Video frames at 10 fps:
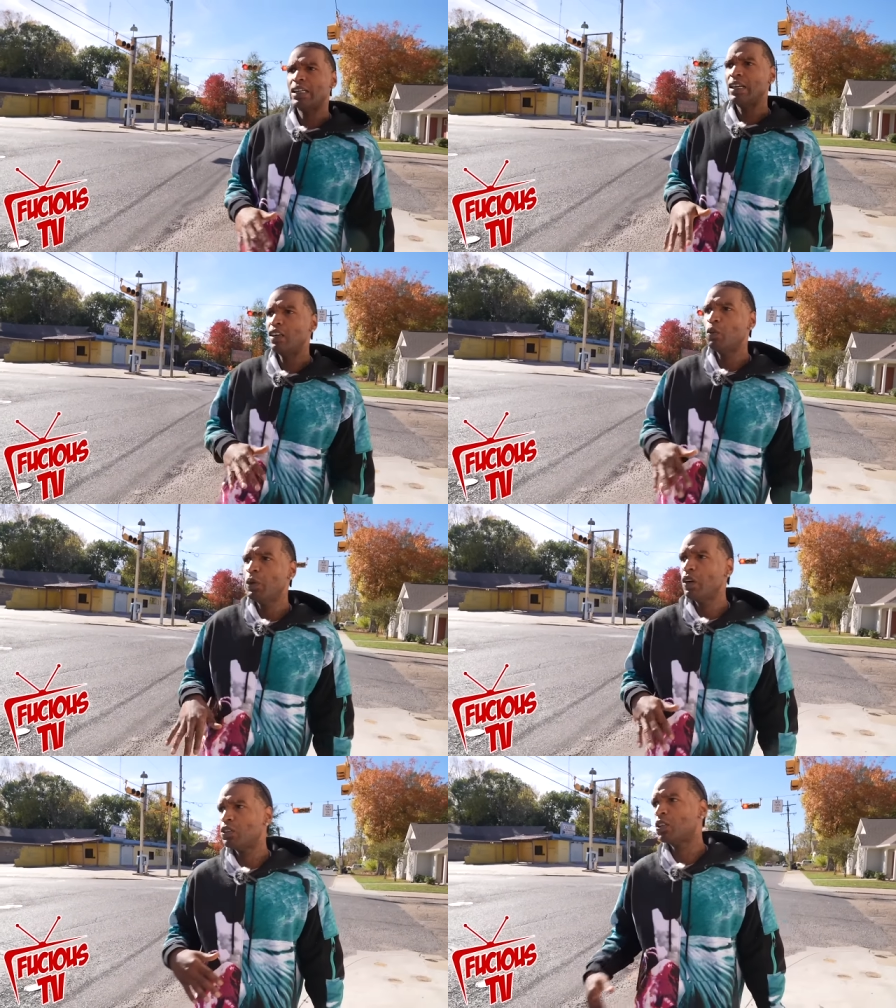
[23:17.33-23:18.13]
saying don't
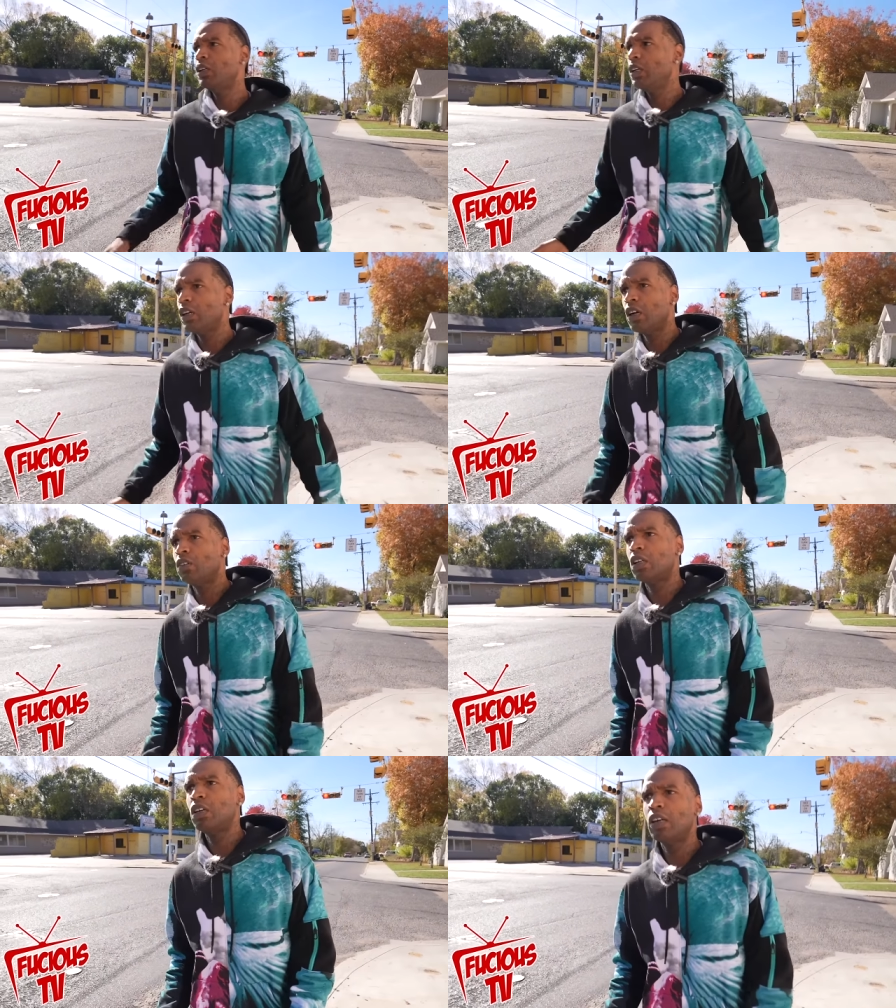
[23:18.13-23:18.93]
be no street nigga,
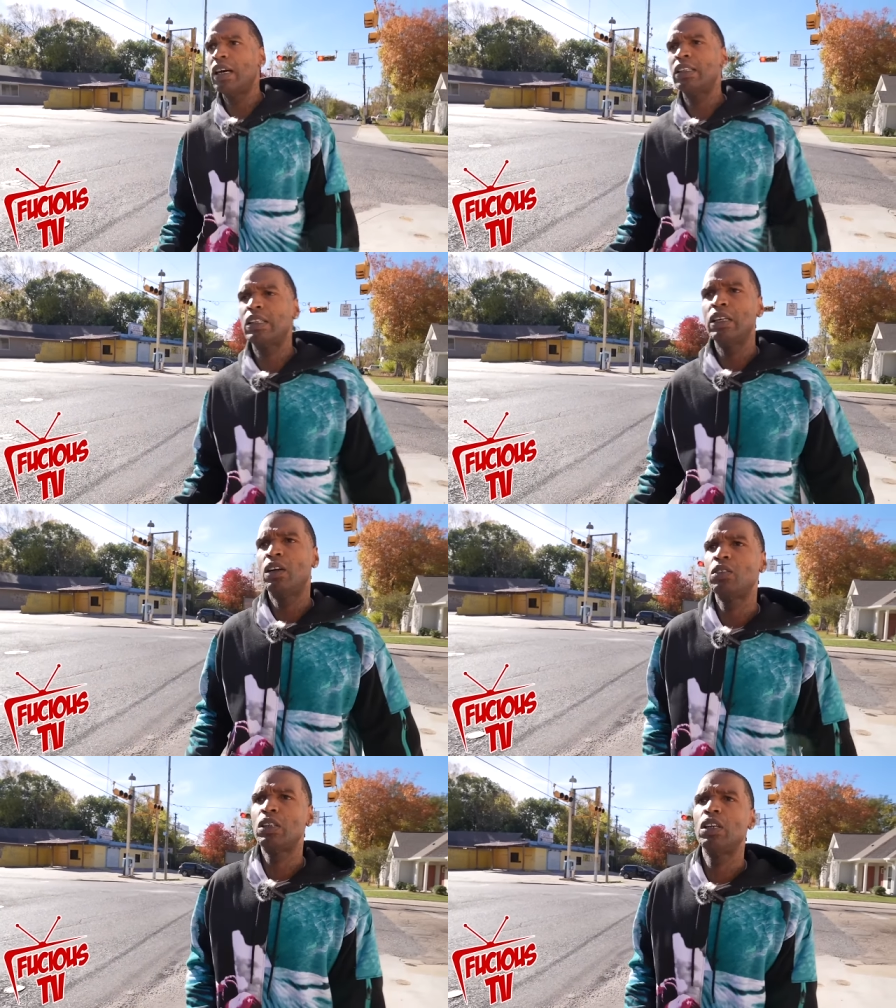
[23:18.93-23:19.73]
don't thug. I ain't saying
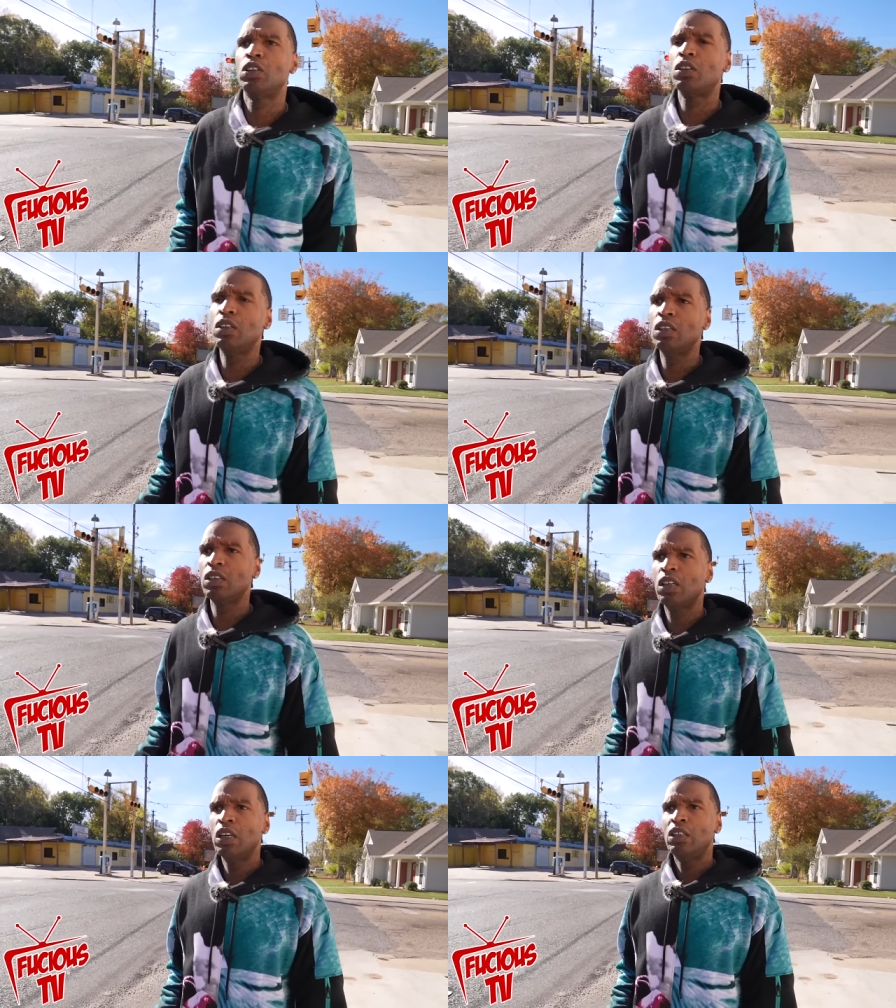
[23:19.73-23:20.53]
don't sell
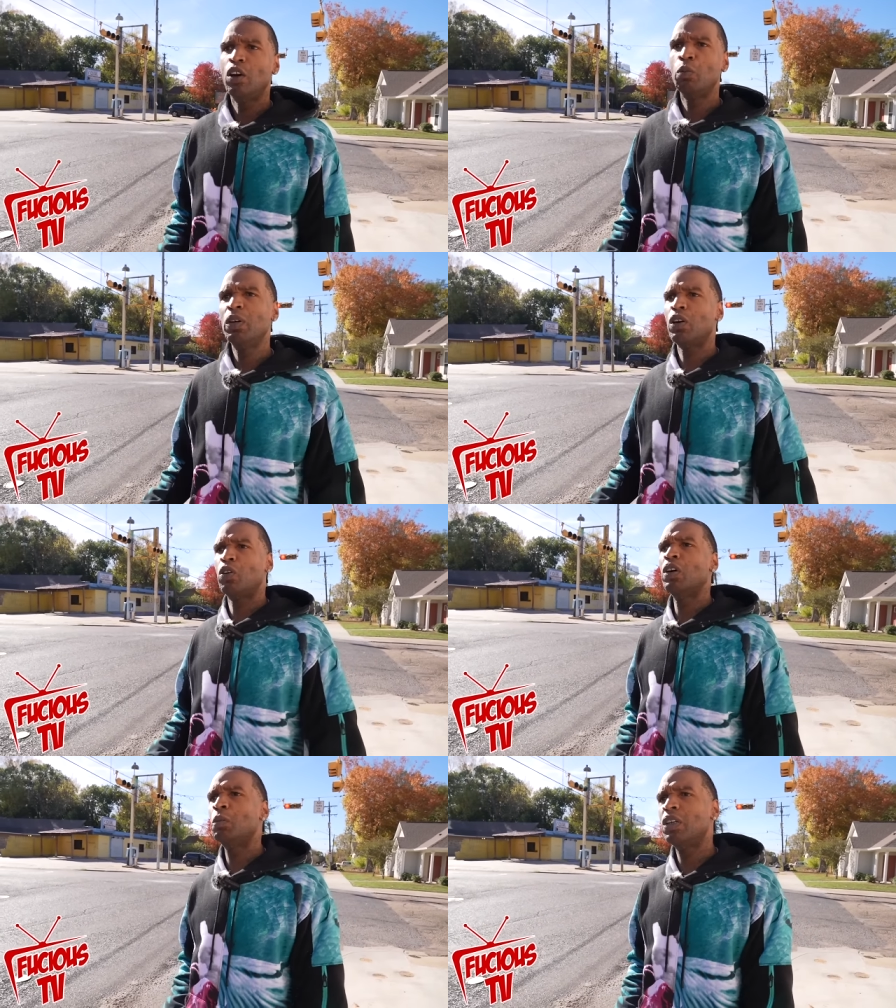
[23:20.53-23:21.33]
drugs, don't be a
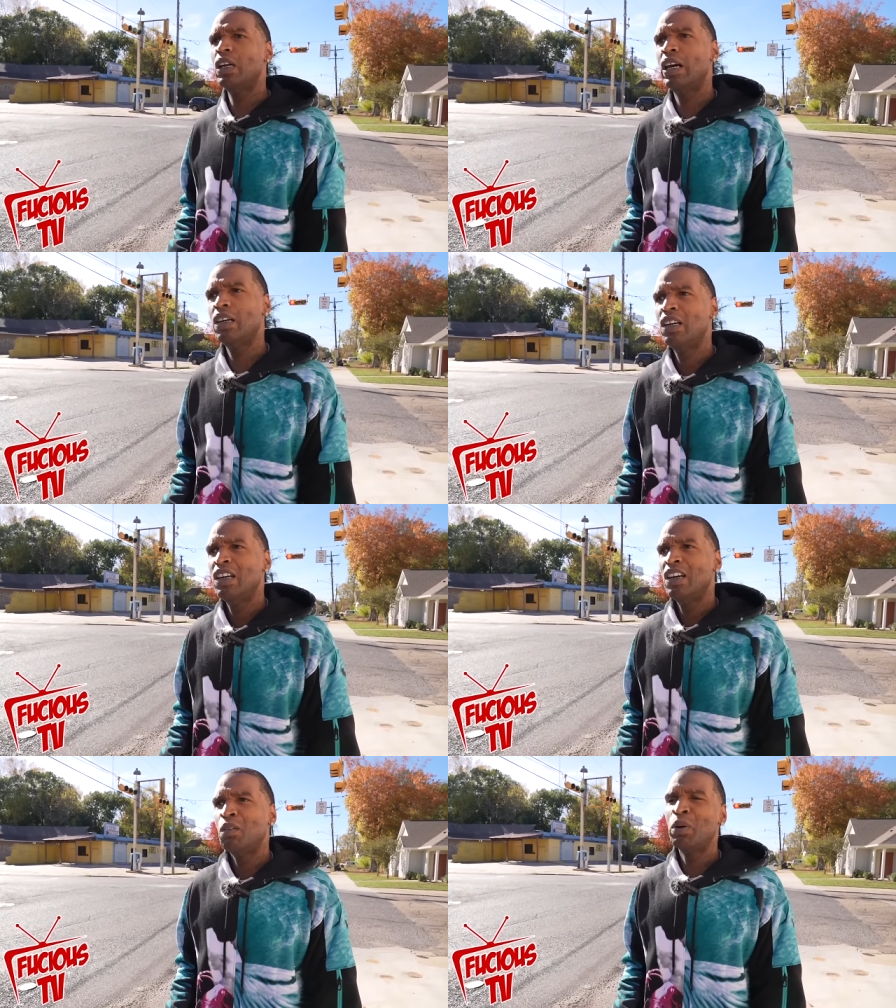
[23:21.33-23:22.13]
criminal, like,
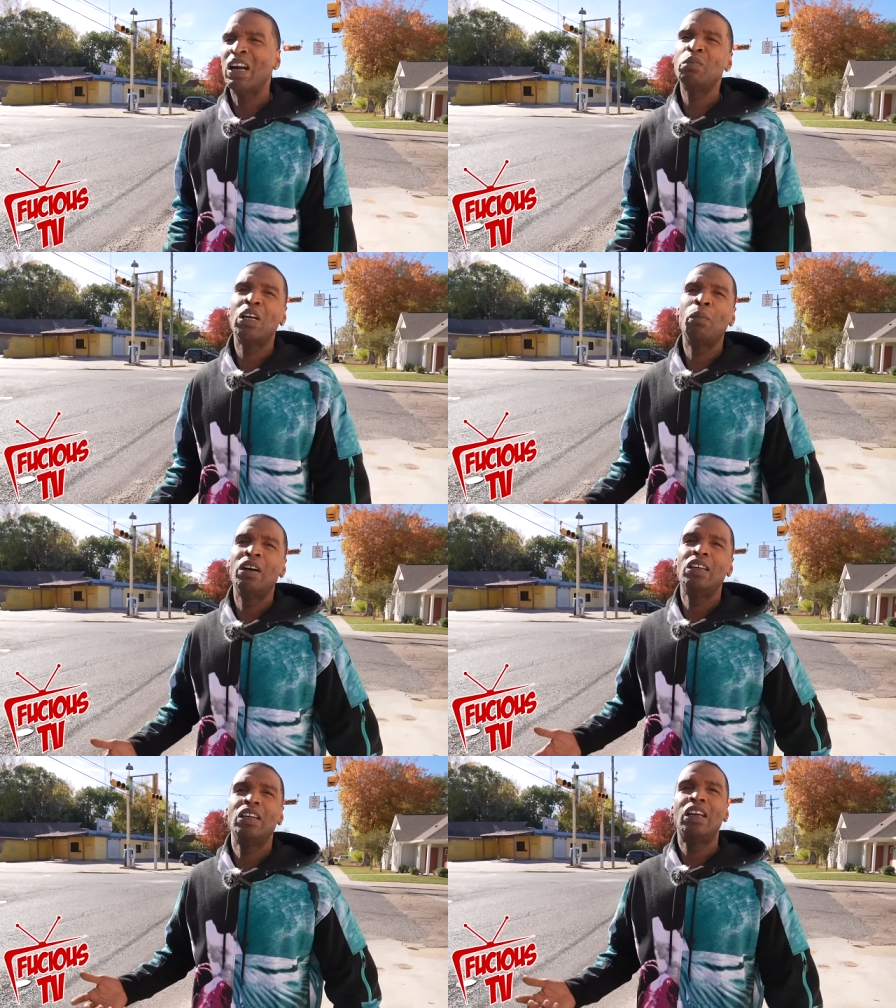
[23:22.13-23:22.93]
but I'm talking
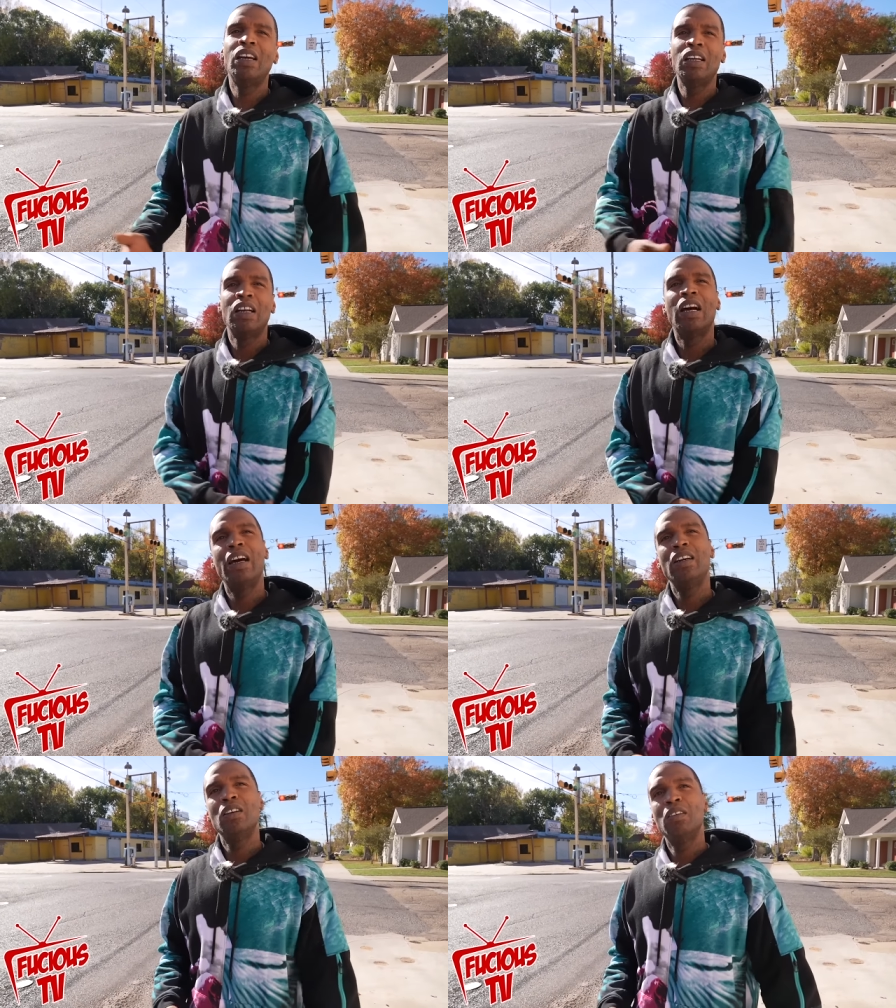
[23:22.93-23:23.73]
about the killing,
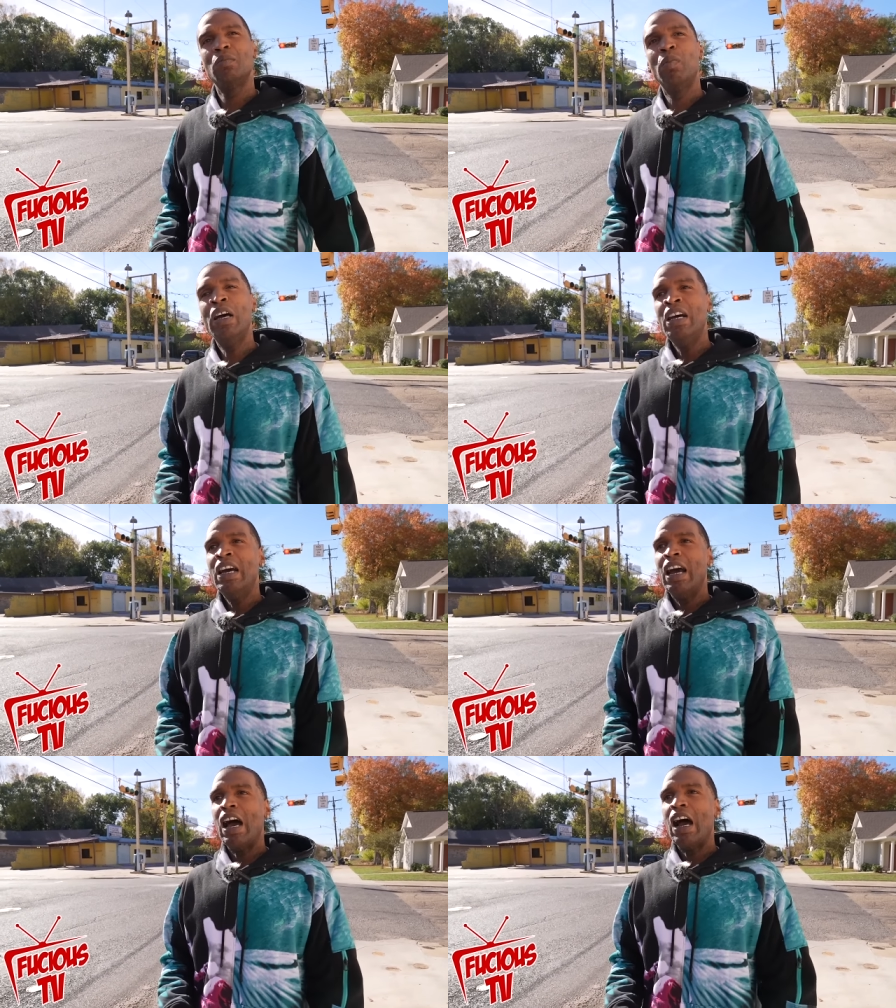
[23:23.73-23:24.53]
like,
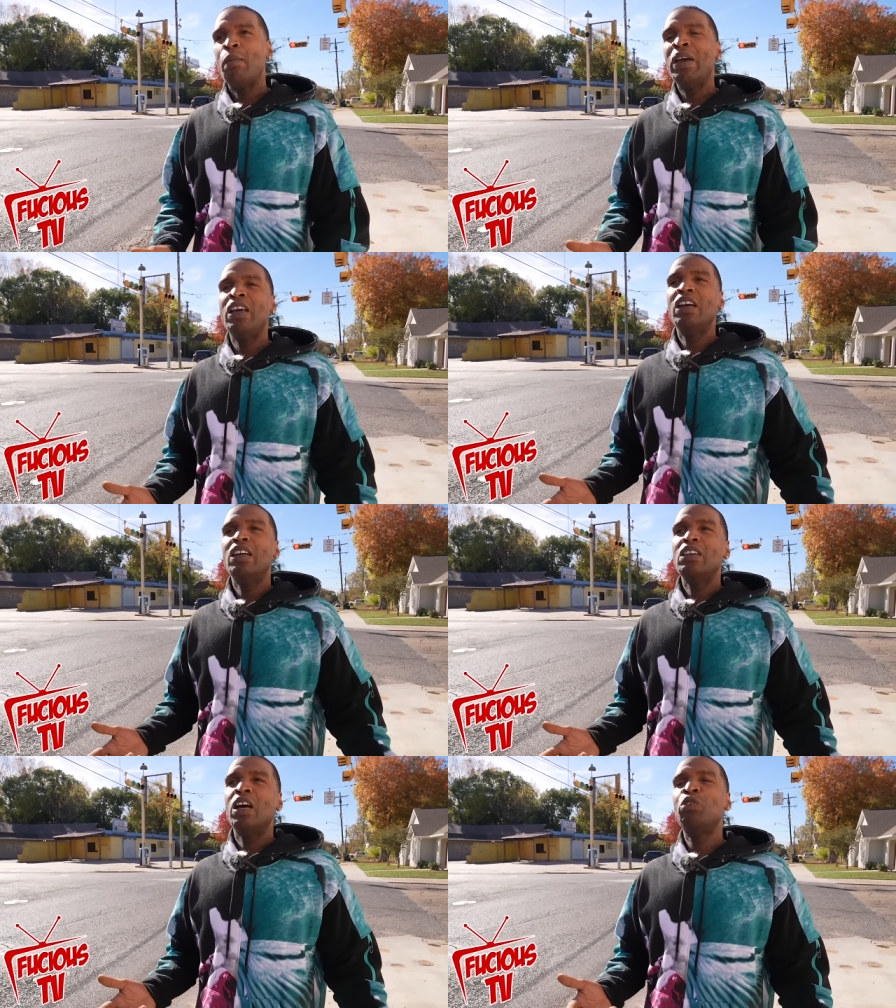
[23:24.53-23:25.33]
I mean,
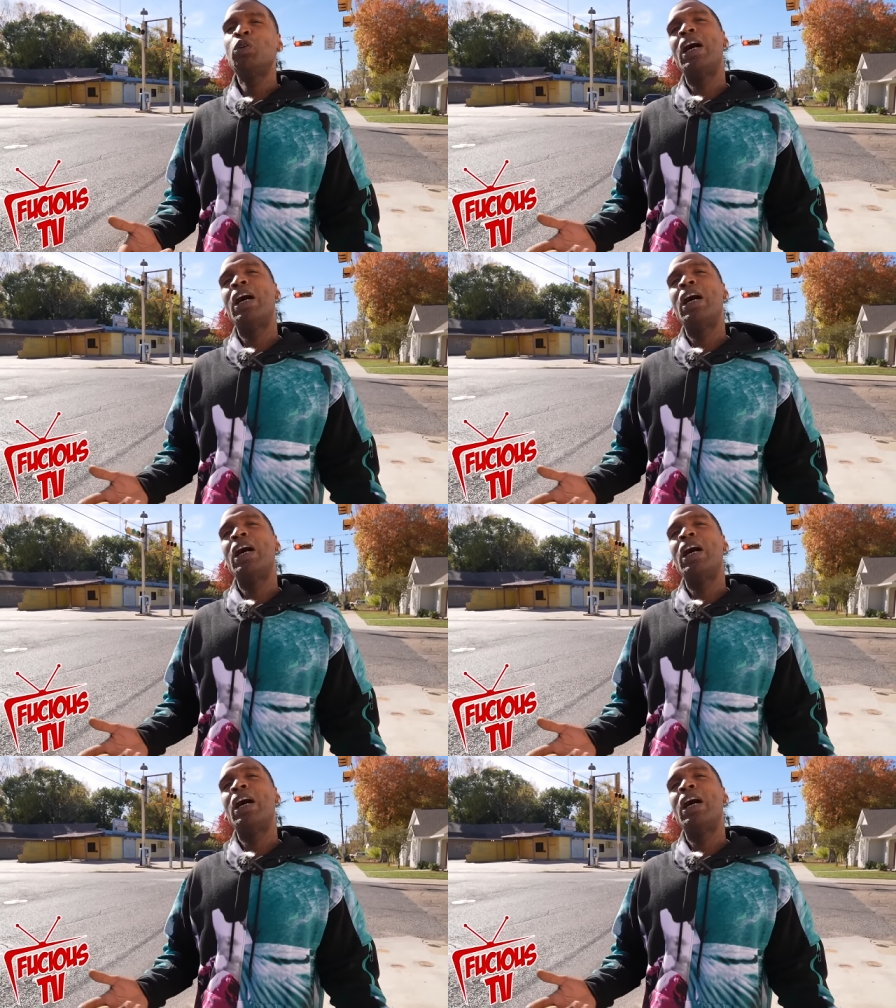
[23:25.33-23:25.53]
if you